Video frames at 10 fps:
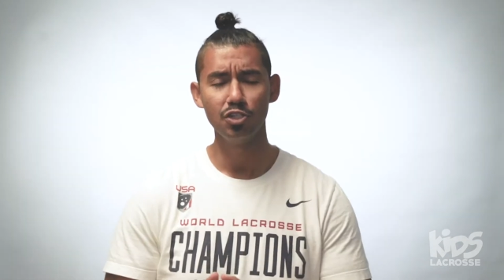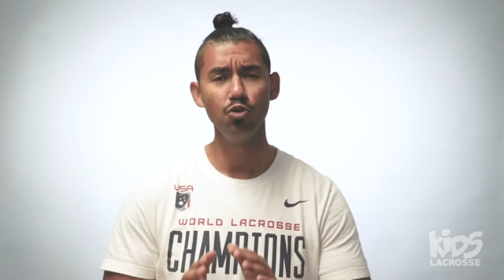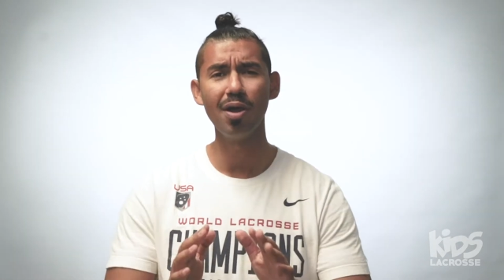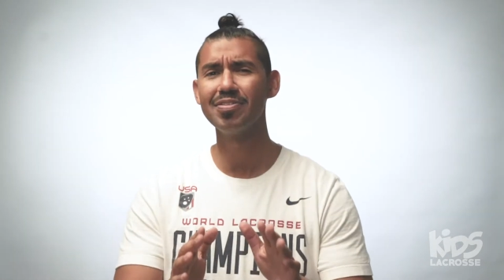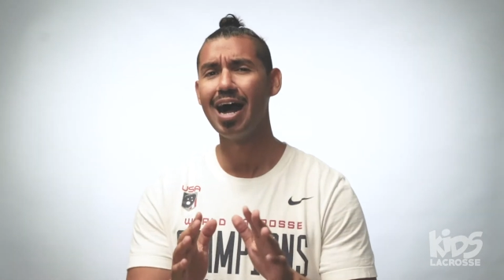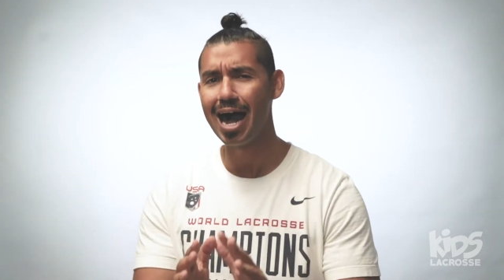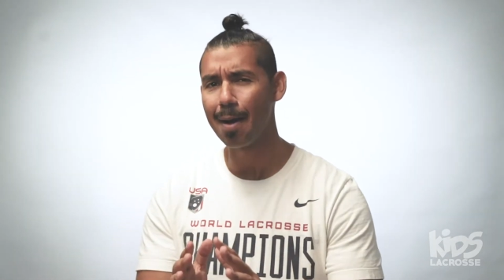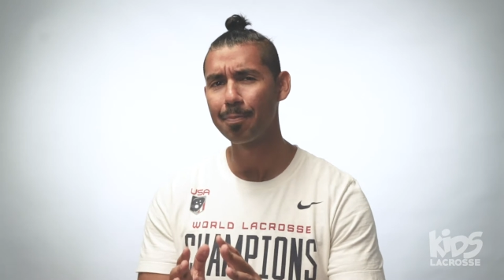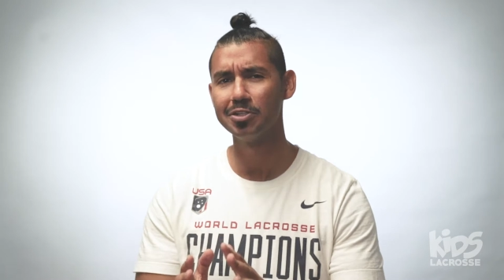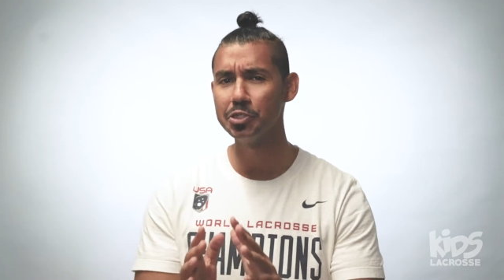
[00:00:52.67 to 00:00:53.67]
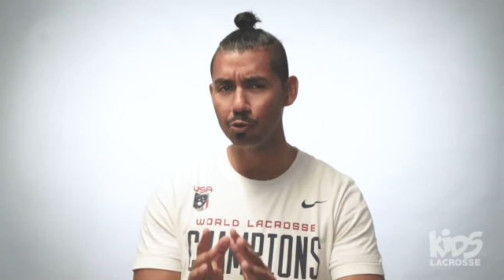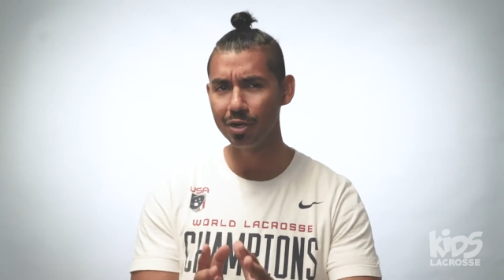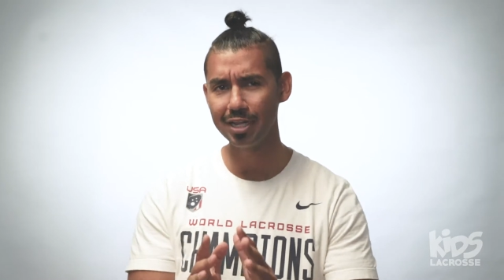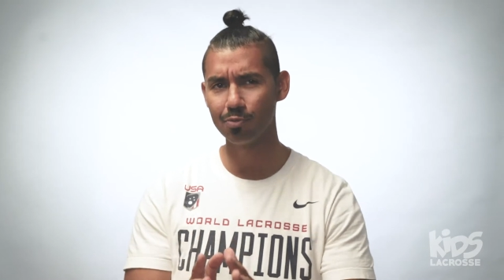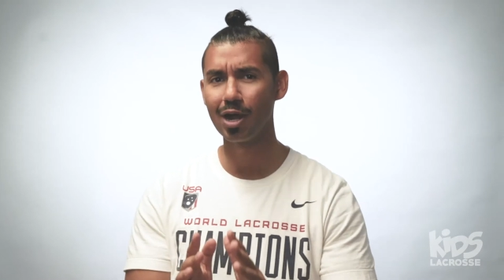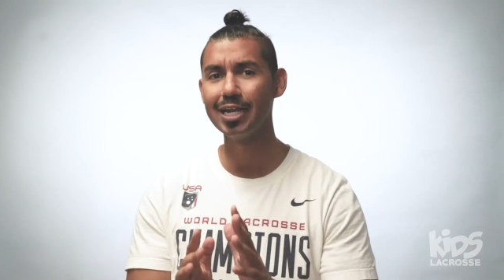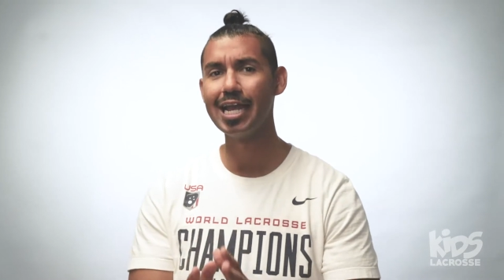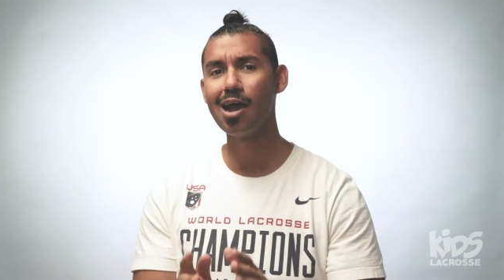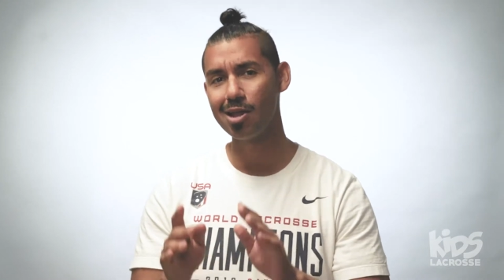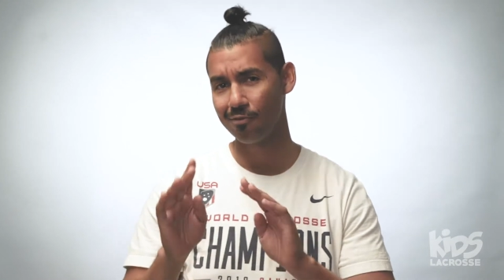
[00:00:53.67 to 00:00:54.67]
You have the opportunity right
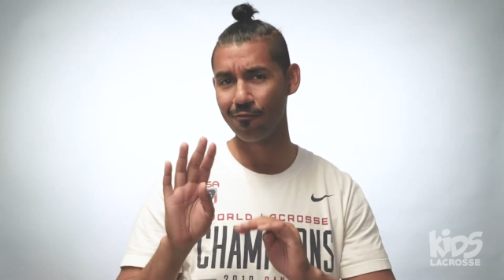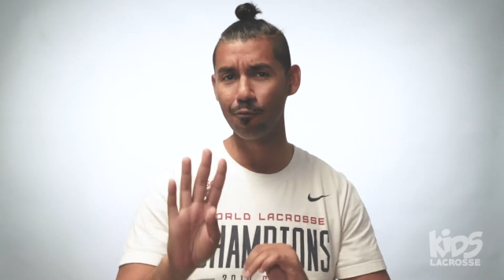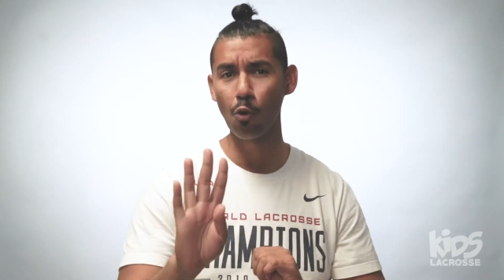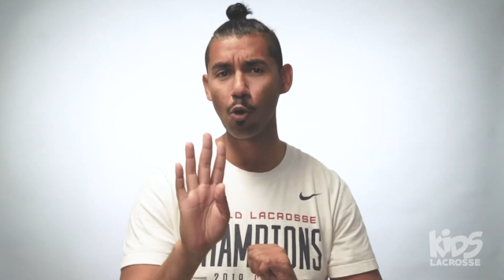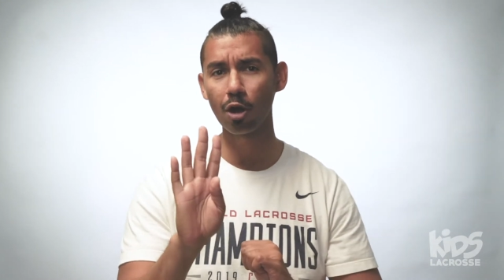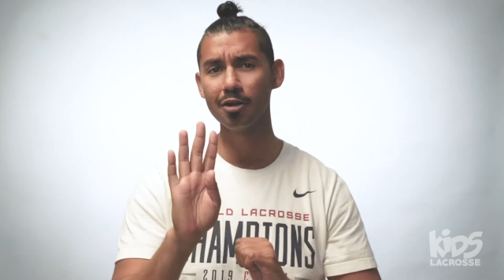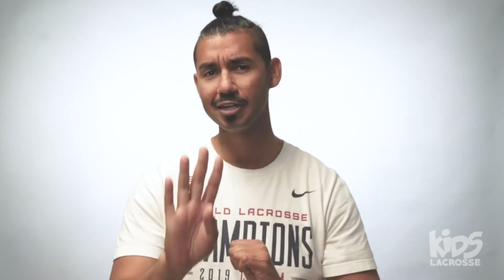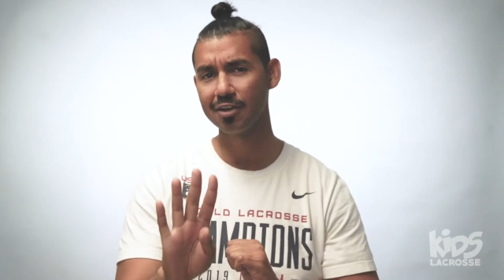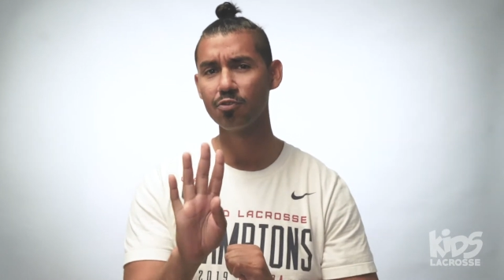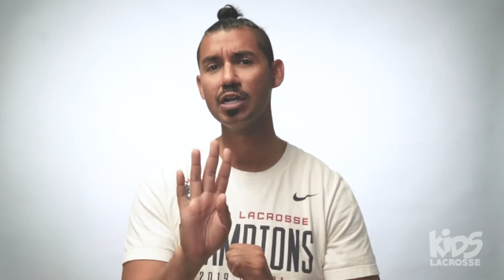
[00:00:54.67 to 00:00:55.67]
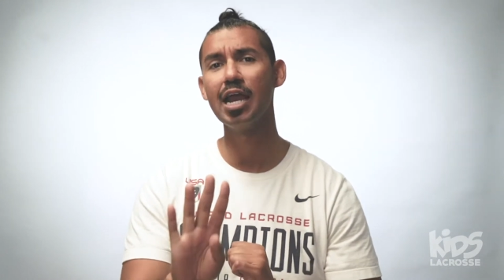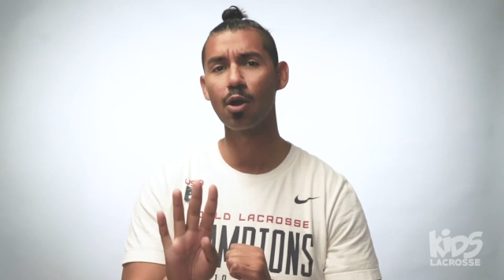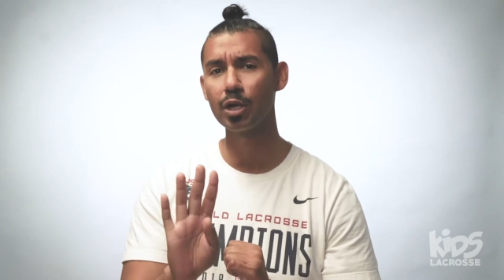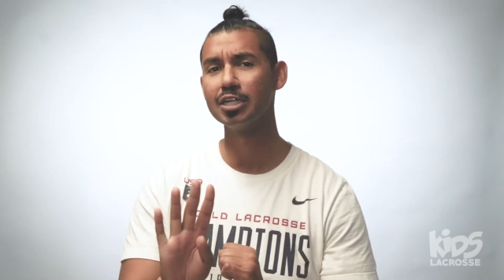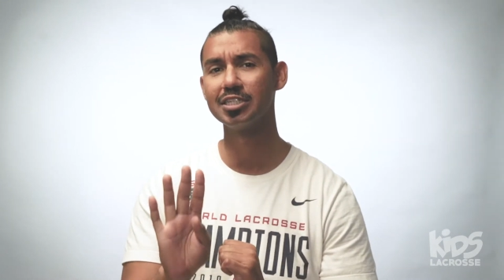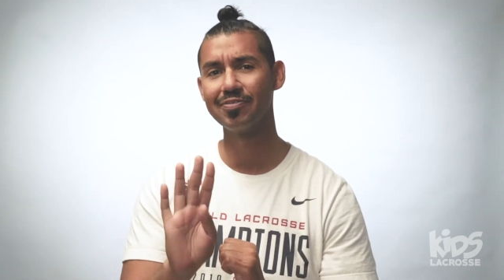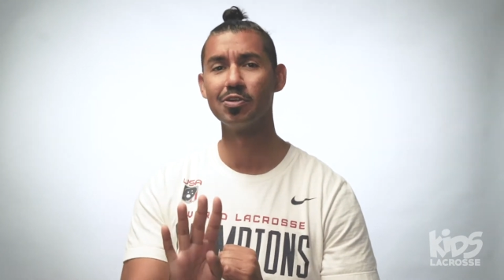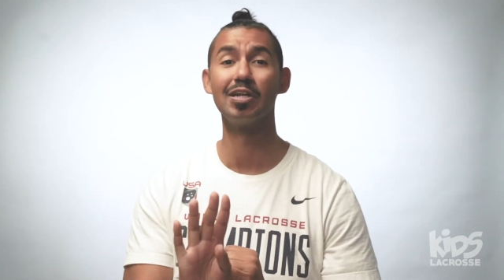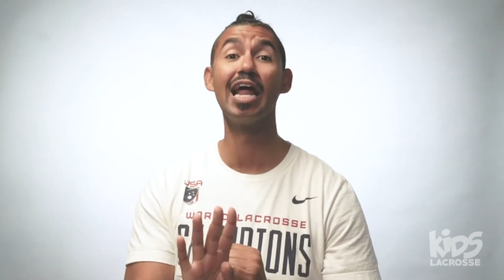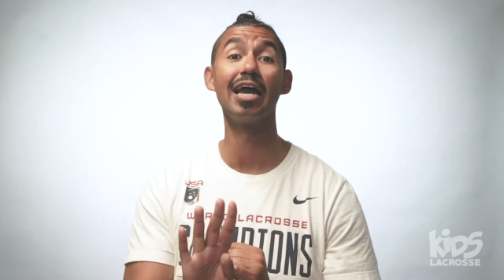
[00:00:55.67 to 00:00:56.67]
now in four different areas of
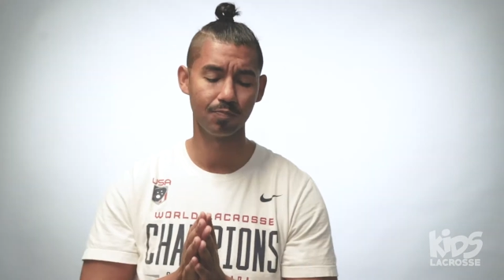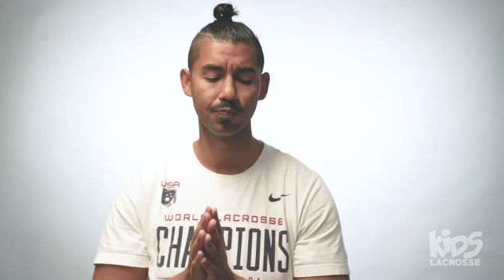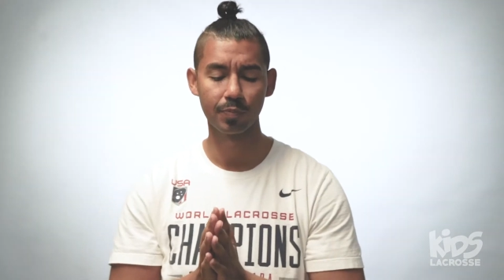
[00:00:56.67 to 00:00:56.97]
your life.